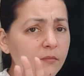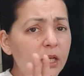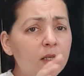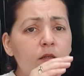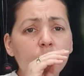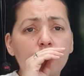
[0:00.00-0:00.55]

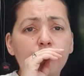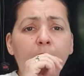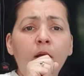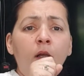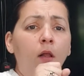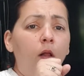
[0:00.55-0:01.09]
excuse me,
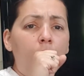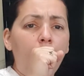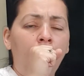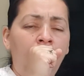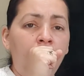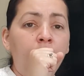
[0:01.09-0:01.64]

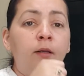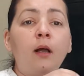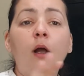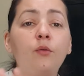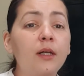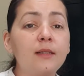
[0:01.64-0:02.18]

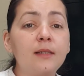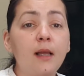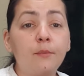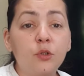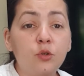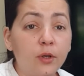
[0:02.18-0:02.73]
I will not say
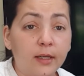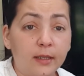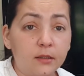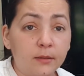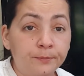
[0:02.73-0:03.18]
I'm doing it.